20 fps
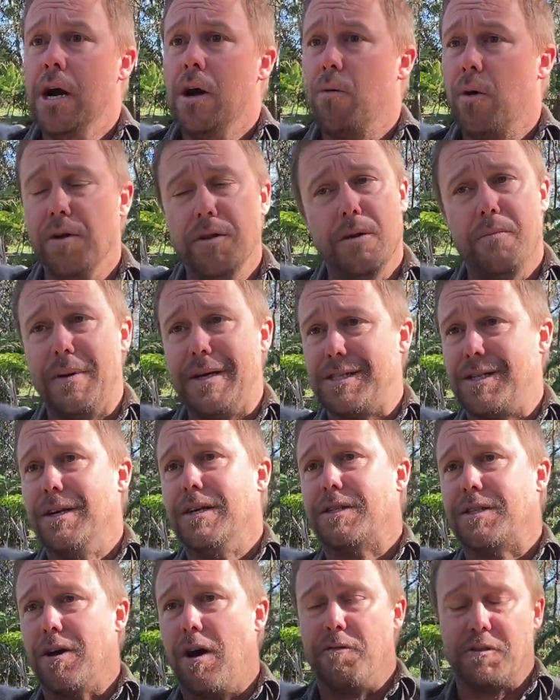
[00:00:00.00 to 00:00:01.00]
we're in the
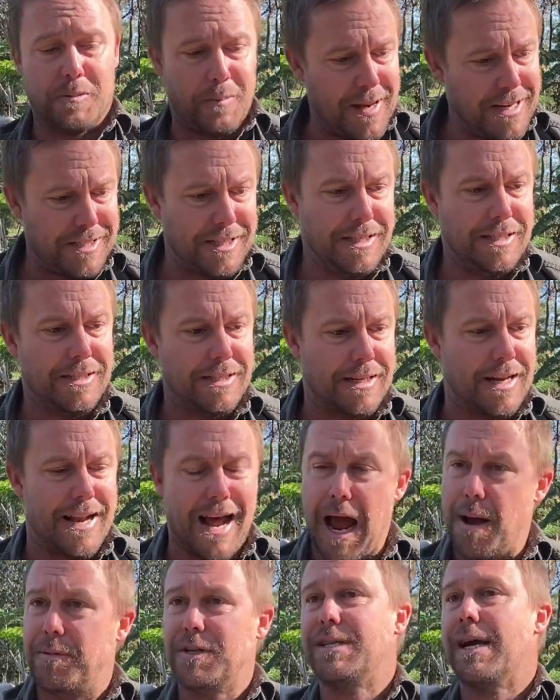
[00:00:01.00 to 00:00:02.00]
business of species and
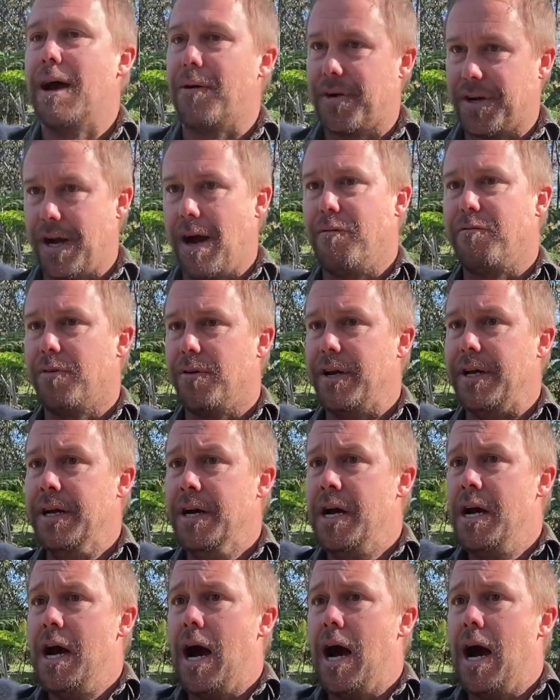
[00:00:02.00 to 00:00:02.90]
habitat recovery.